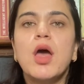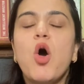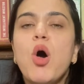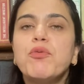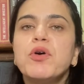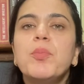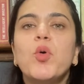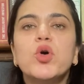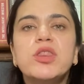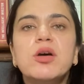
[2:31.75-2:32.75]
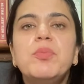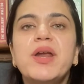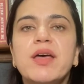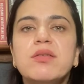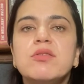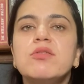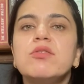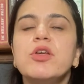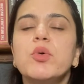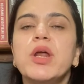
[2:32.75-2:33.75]
Offer both the breasts
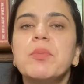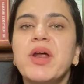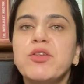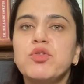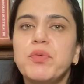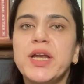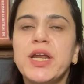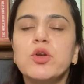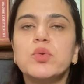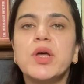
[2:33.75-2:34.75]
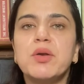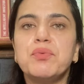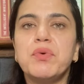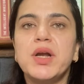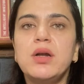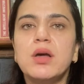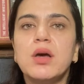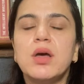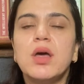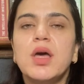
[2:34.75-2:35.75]
during breastfeeding to the infant.
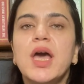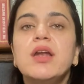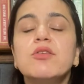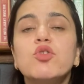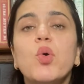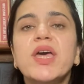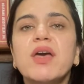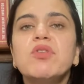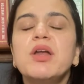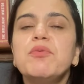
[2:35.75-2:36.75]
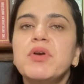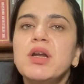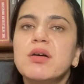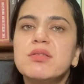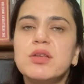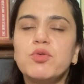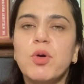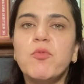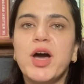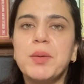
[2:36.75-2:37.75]
It is okay if the infant nurses
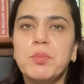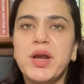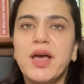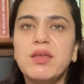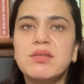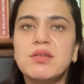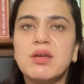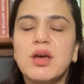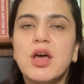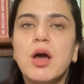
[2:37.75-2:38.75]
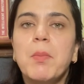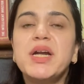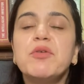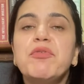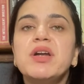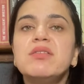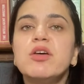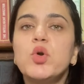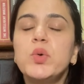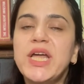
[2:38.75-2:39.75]
from one breast, but if it is a
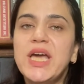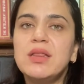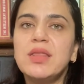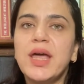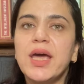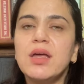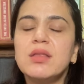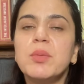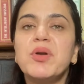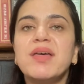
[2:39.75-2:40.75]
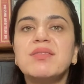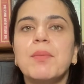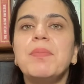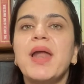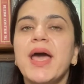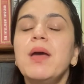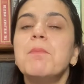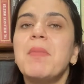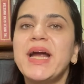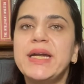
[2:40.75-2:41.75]
routine thing, the breast supply
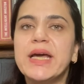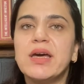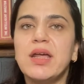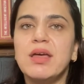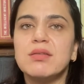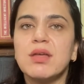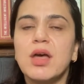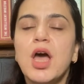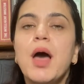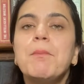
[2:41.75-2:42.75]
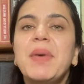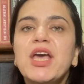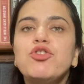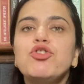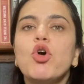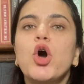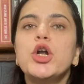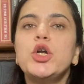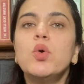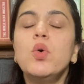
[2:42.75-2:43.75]
might decrease. Make sure
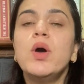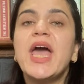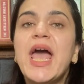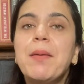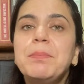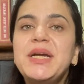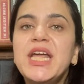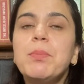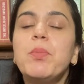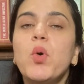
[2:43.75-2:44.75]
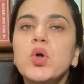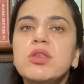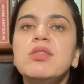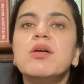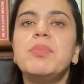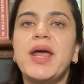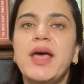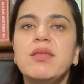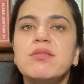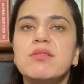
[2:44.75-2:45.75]
to empty both the
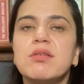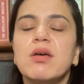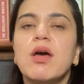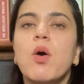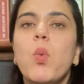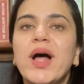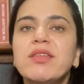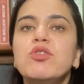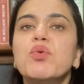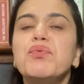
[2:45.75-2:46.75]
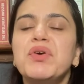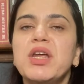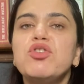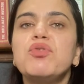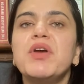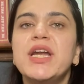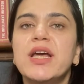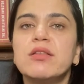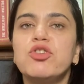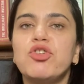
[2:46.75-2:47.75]
breasts once you've finished
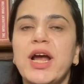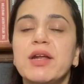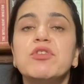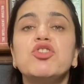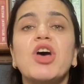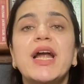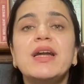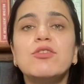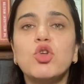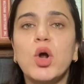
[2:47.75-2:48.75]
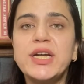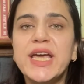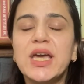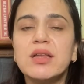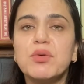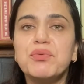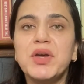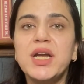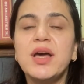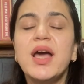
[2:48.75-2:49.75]
feeding the child. If the child is not taking the
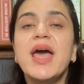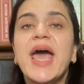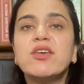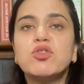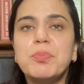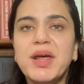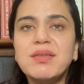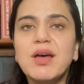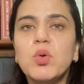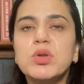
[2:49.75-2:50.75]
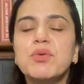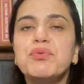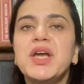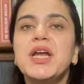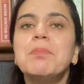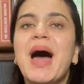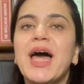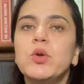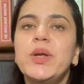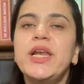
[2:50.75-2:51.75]
feed, express out the feed
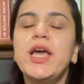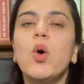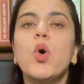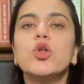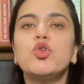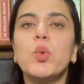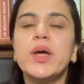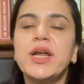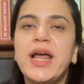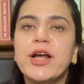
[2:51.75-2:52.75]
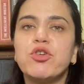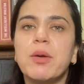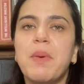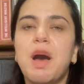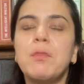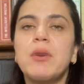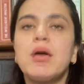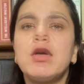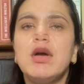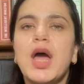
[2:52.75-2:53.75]
manually or through an electric pump
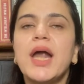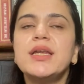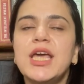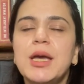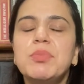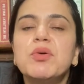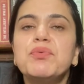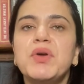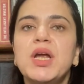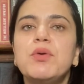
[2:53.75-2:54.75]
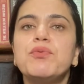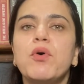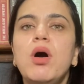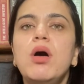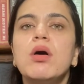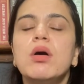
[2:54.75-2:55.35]
and keep the feed for